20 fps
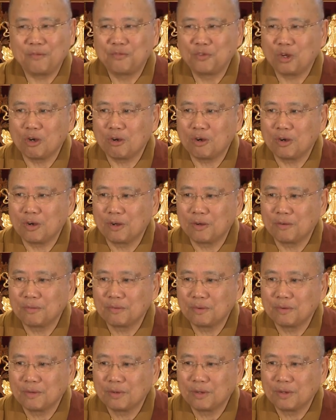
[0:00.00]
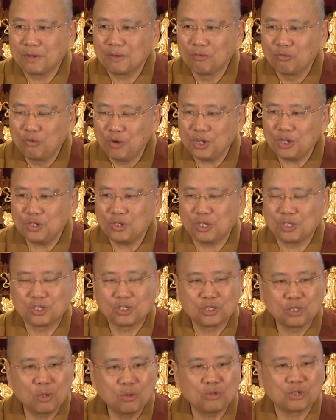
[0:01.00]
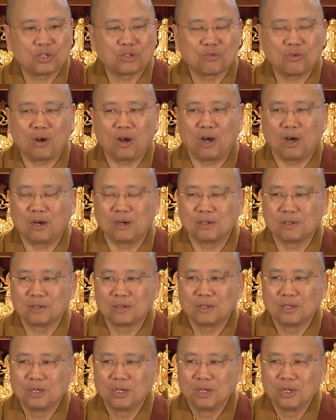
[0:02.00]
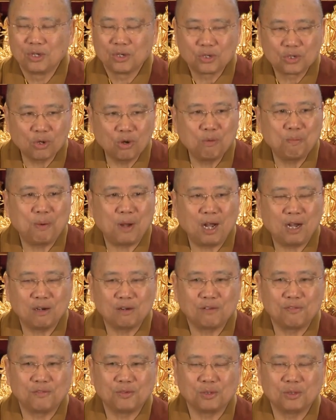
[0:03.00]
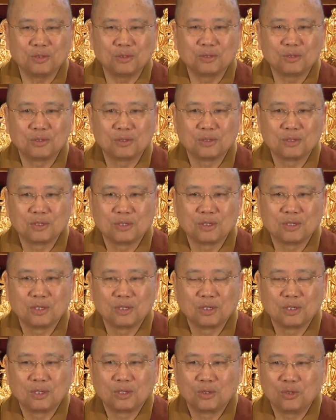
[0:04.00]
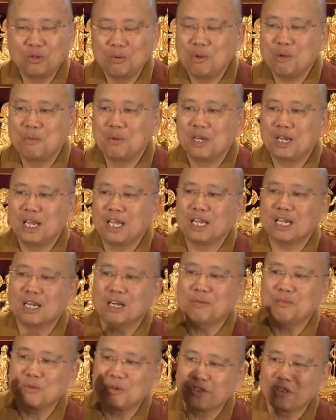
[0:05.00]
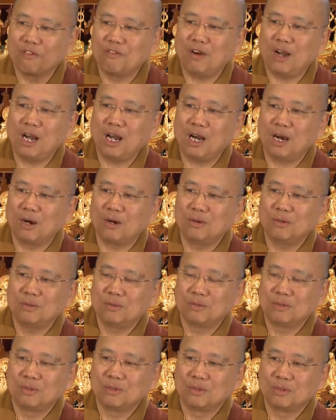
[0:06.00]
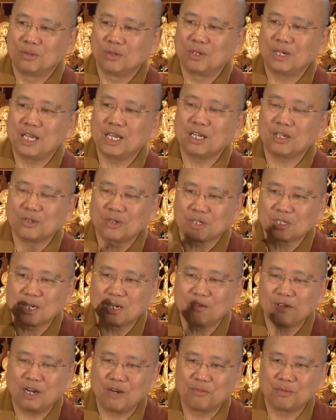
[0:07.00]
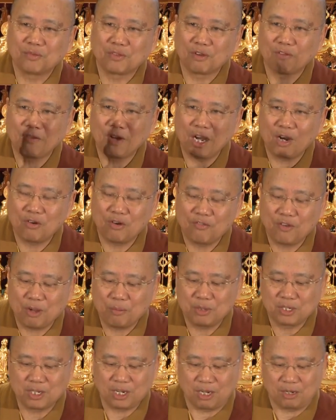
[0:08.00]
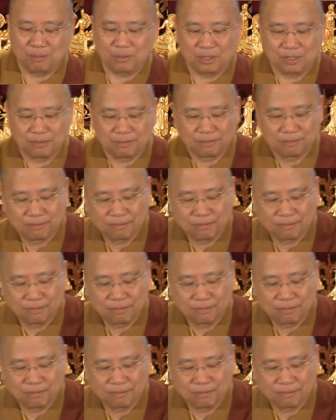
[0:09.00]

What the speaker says: your wish is so strong, so powerful, you may be linked up with a vow. You link yourself up with the vow of Amitabha.